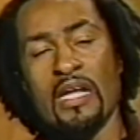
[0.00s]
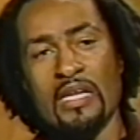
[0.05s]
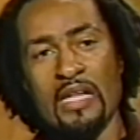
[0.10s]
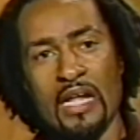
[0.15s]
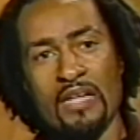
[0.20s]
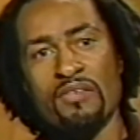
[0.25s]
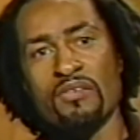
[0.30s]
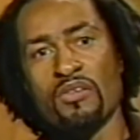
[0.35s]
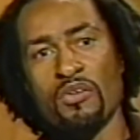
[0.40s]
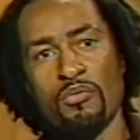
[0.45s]

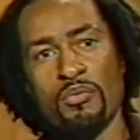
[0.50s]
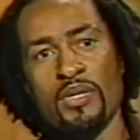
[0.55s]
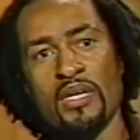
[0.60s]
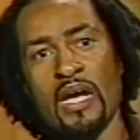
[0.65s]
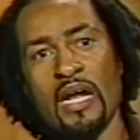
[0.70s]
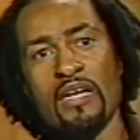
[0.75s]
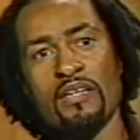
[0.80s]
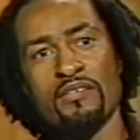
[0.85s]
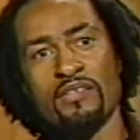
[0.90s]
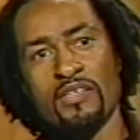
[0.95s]
That's the
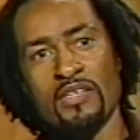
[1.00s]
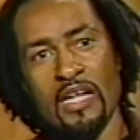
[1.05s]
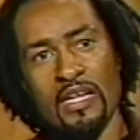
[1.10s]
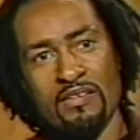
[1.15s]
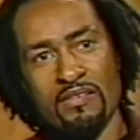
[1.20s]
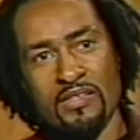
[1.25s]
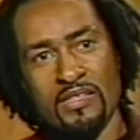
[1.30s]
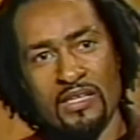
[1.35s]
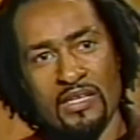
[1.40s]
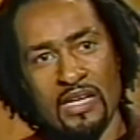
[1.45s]
reality.
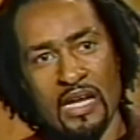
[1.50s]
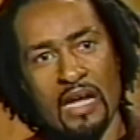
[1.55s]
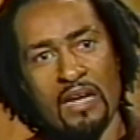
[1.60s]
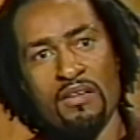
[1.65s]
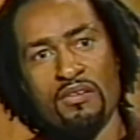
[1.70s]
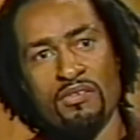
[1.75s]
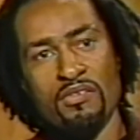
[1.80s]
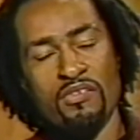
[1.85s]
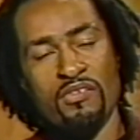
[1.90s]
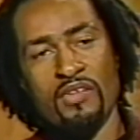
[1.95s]
That's the
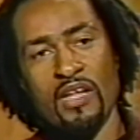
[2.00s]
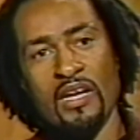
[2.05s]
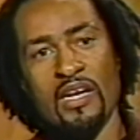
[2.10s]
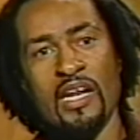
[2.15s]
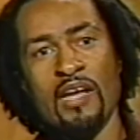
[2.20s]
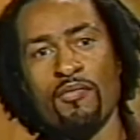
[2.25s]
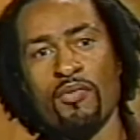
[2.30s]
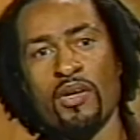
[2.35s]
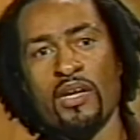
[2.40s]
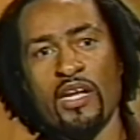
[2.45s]
analysis that
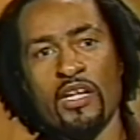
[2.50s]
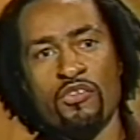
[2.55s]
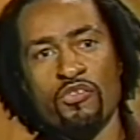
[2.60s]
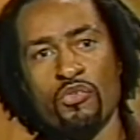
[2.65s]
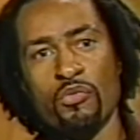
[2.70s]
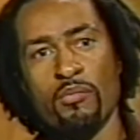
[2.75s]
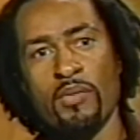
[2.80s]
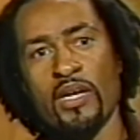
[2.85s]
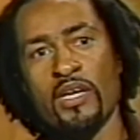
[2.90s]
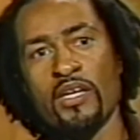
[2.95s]
never gets
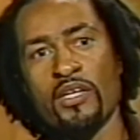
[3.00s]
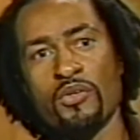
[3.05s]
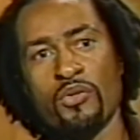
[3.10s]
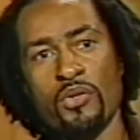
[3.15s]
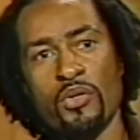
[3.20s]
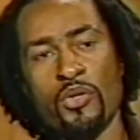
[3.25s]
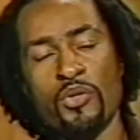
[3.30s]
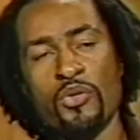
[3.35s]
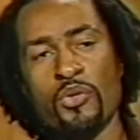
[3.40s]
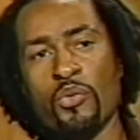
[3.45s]
to make it to
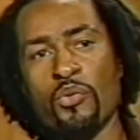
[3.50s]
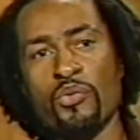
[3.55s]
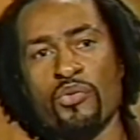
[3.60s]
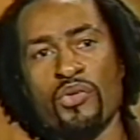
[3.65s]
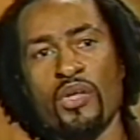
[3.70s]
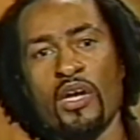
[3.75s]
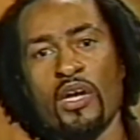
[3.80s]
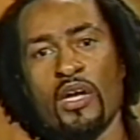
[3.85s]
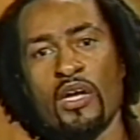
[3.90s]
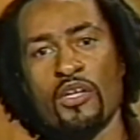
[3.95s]
the news.